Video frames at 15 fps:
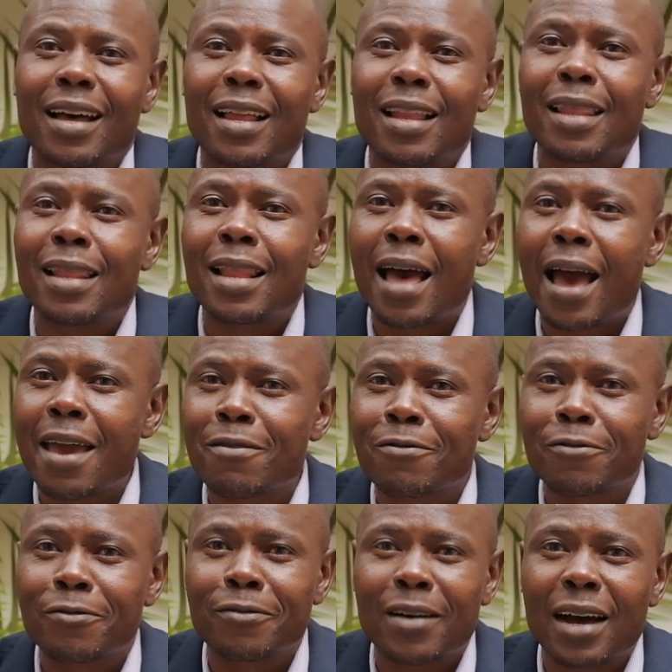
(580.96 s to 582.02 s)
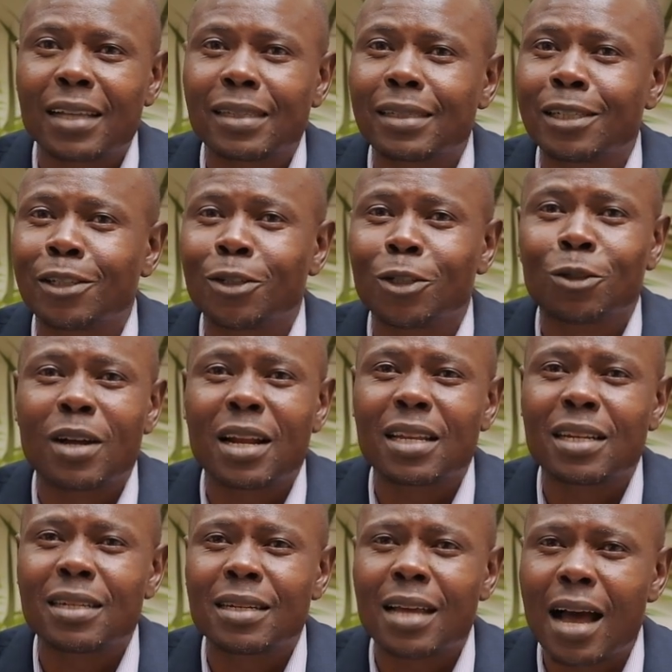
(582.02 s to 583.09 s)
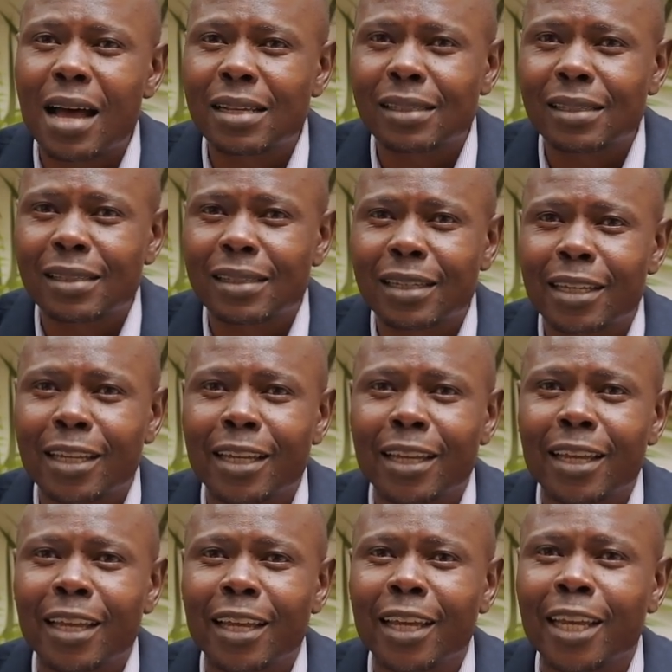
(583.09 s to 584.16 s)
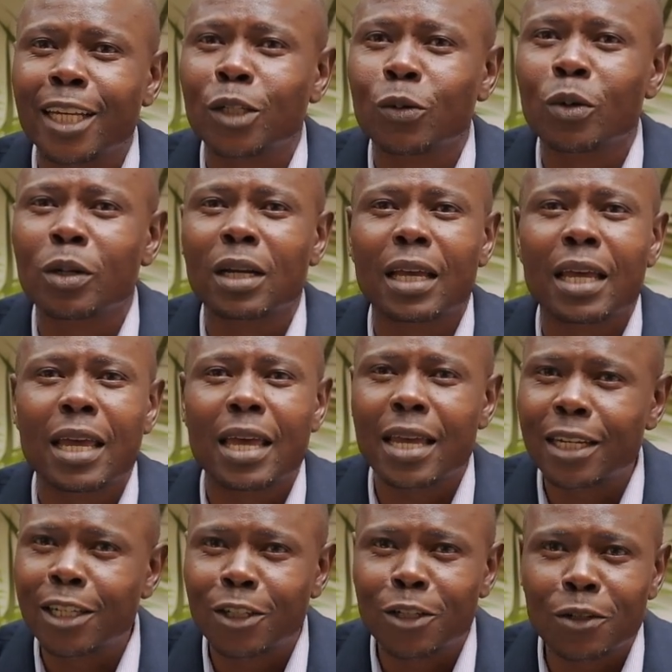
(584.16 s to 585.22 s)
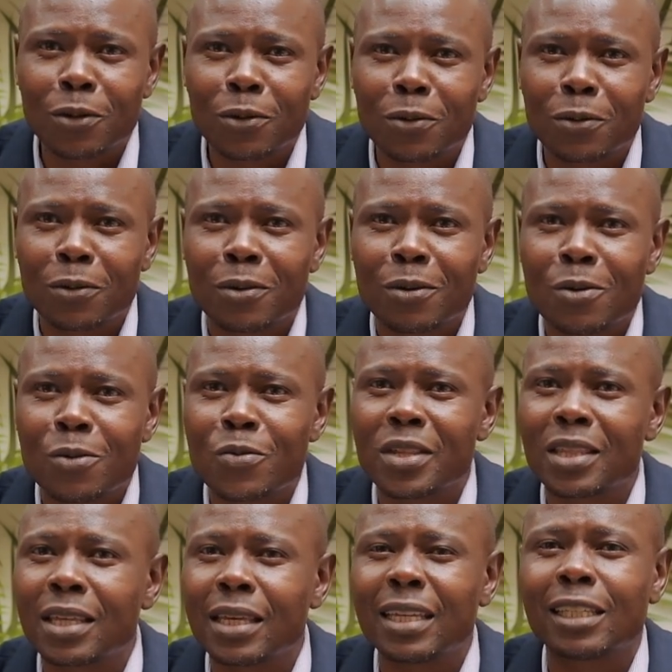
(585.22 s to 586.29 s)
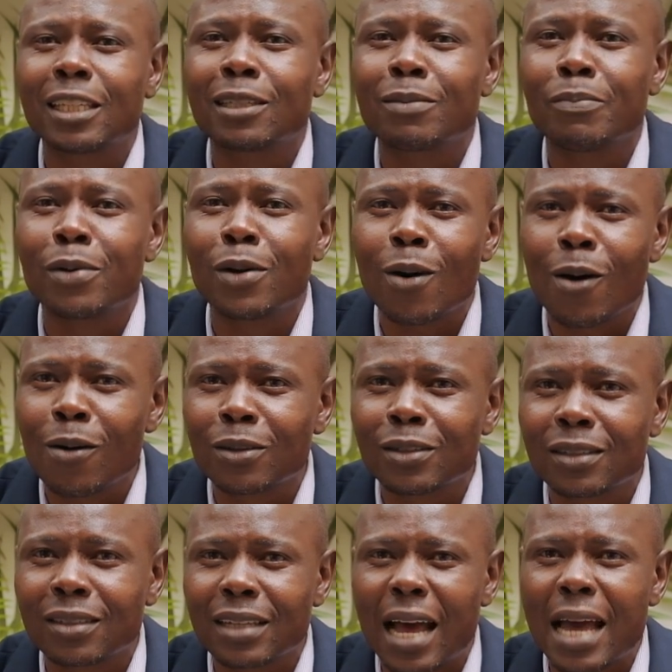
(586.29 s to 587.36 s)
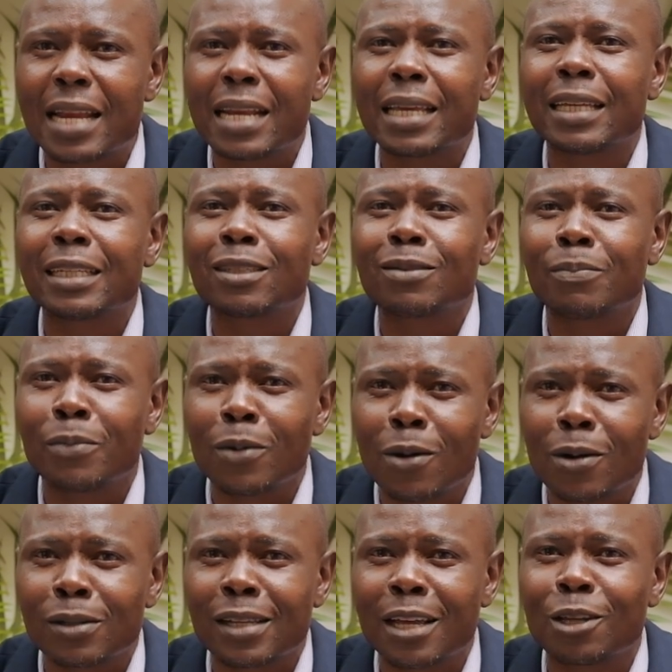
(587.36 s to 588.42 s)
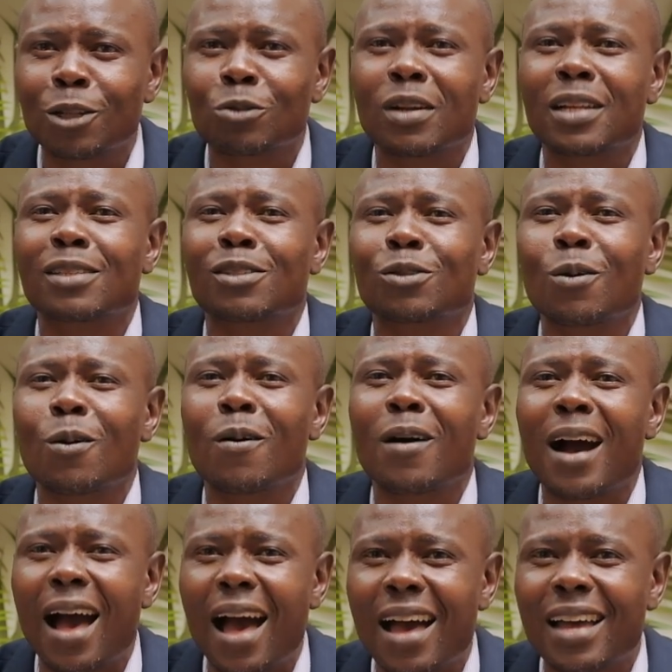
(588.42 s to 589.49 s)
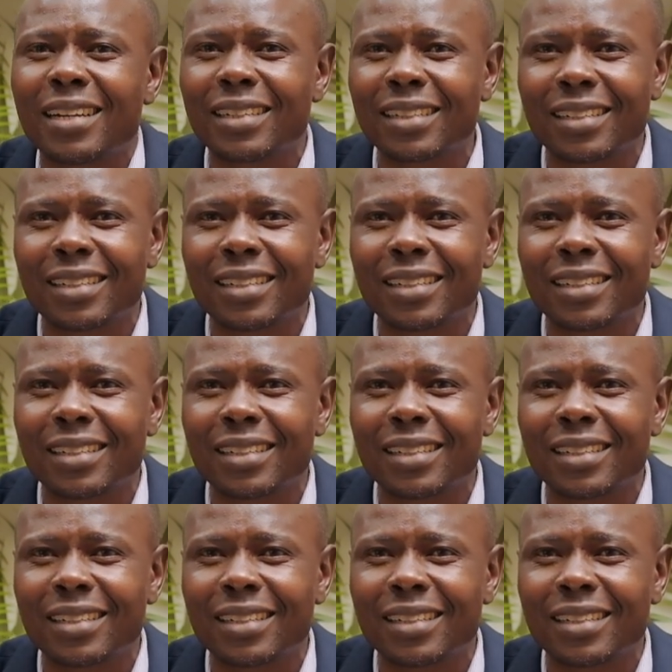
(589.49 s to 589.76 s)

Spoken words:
Life, as it usually does, it will hit you with its blows, and its blows are usually so hard.